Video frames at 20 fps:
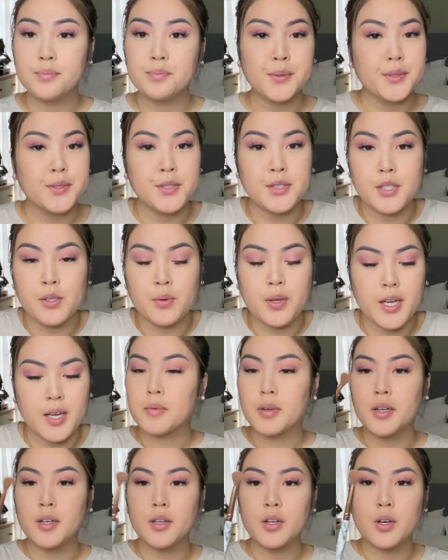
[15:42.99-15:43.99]
Let's do it. I'm
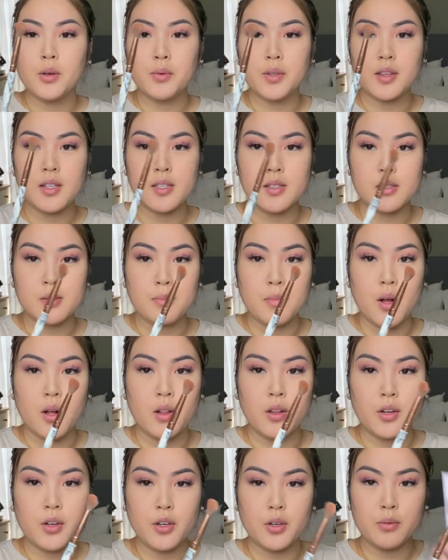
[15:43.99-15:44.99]
gonna go with this
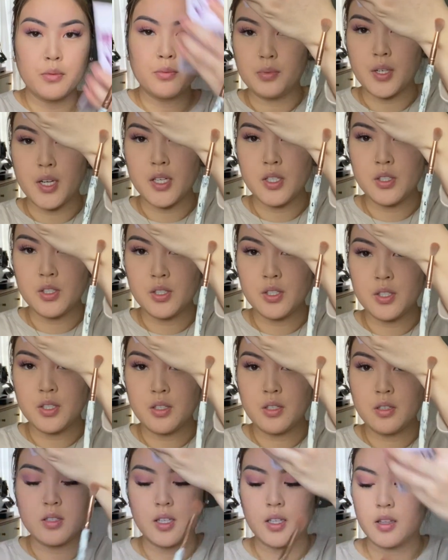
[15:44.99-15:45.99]
smaller brush
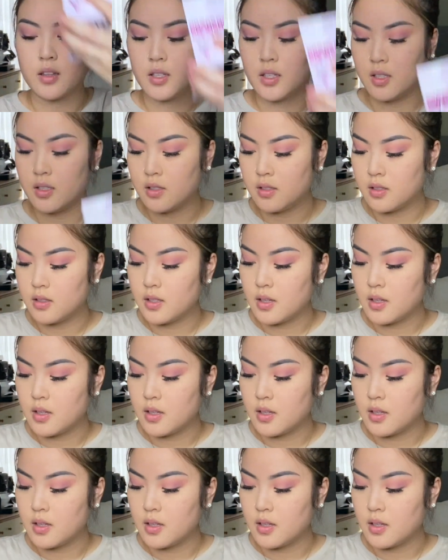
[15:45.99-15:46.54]
like this.